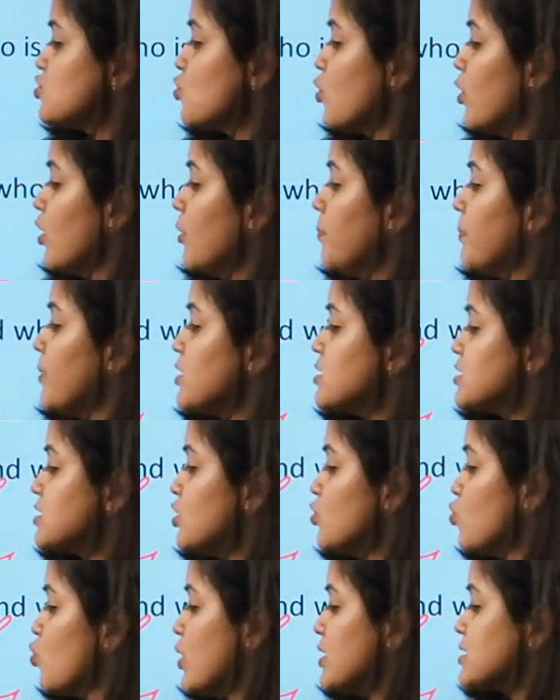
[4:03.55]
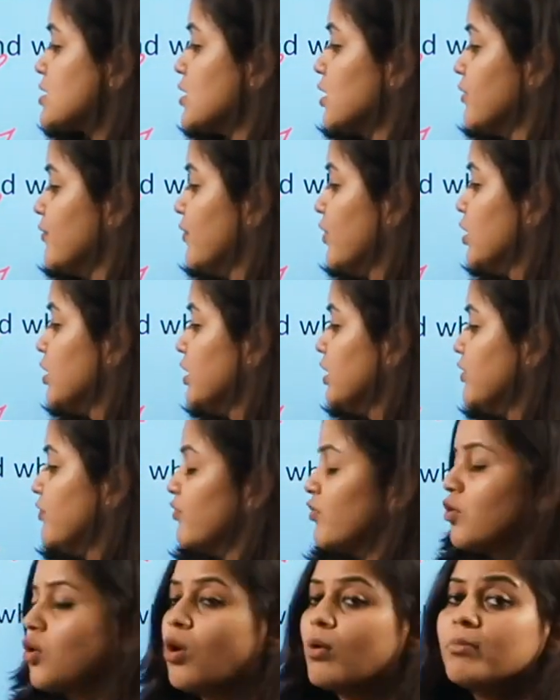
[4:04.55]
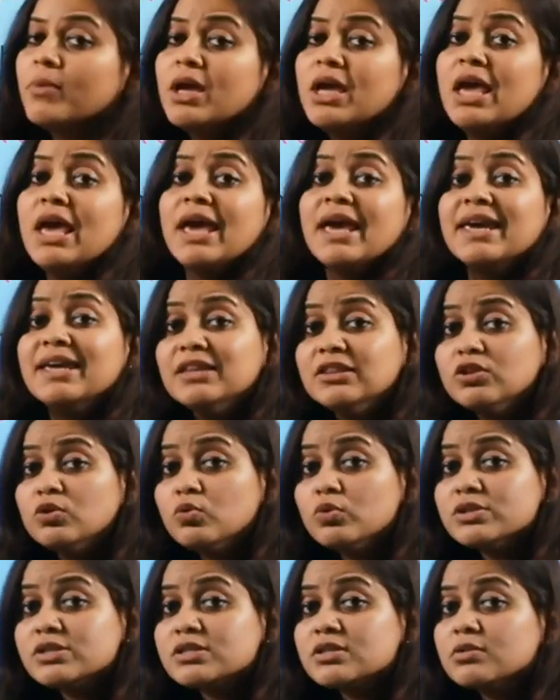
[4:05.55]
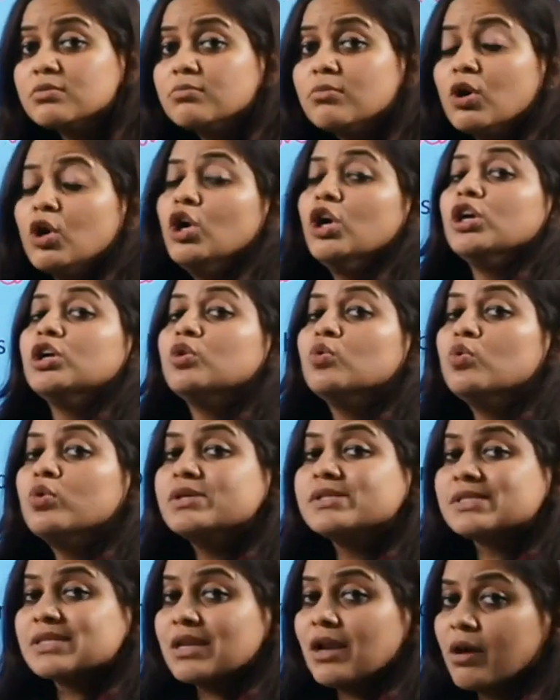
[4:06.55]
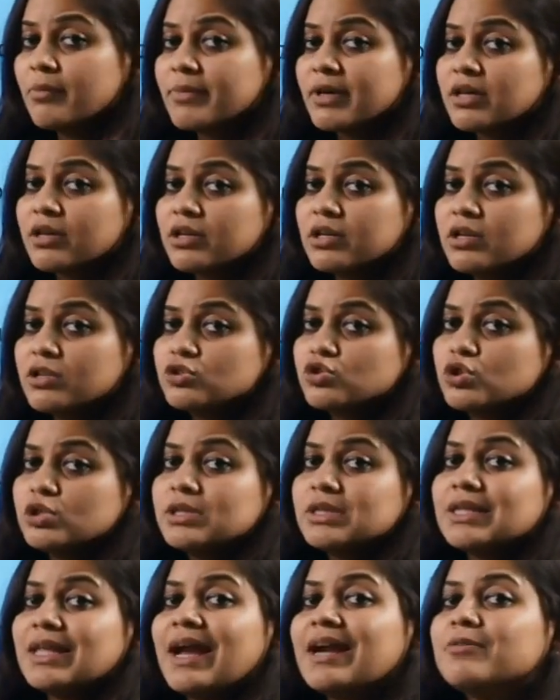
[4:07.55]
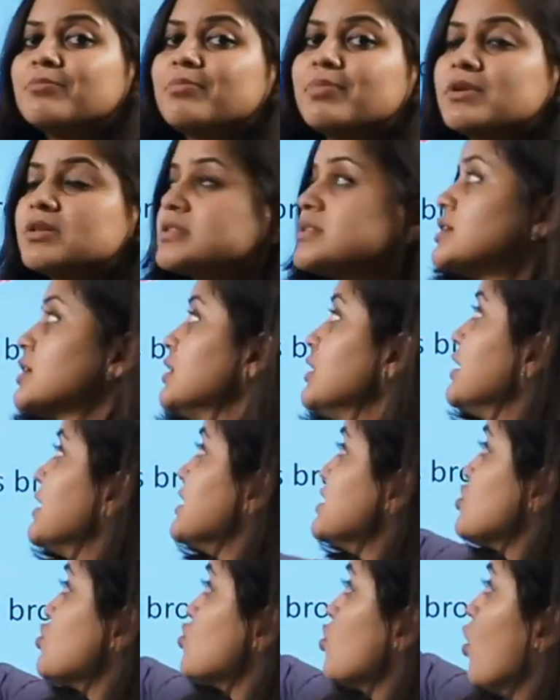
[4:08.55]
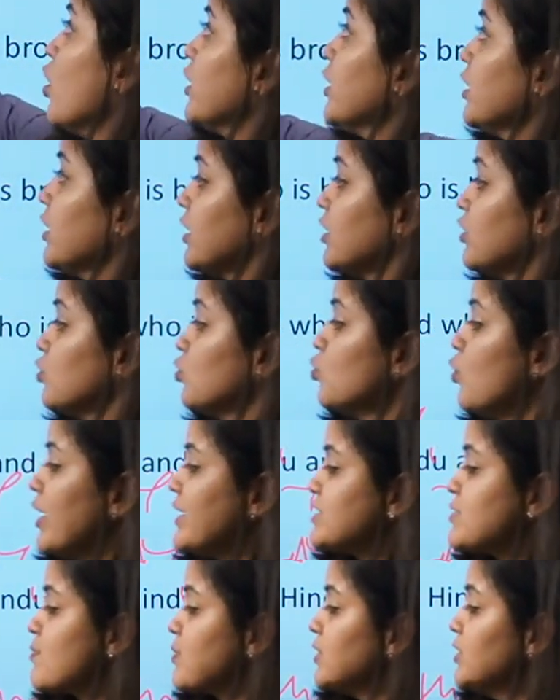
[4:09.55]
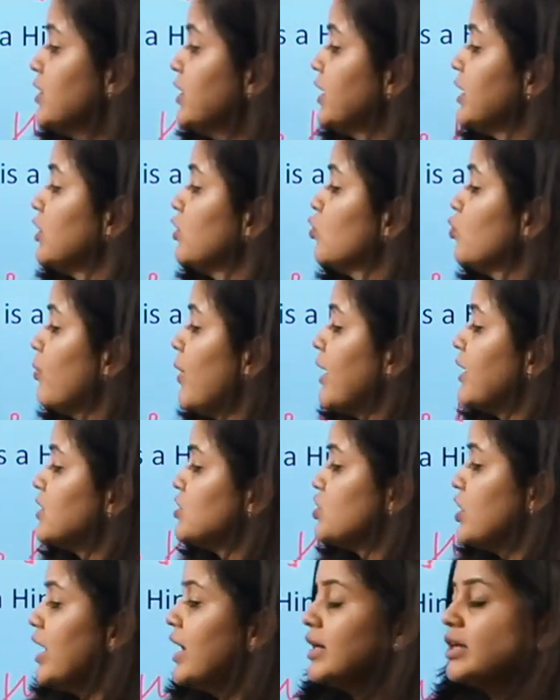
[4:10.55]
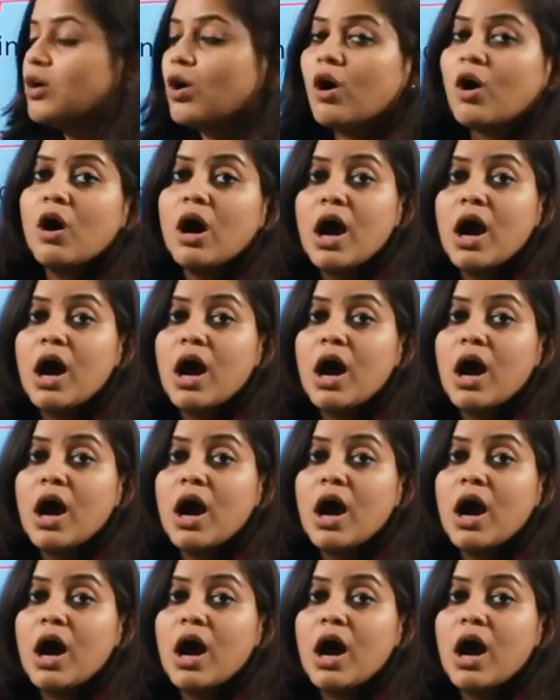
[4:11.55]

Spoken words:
So, a person who has converted from Hinduism to Islamic religion, that person is not a Hindu as per the Hindu Marriage Act.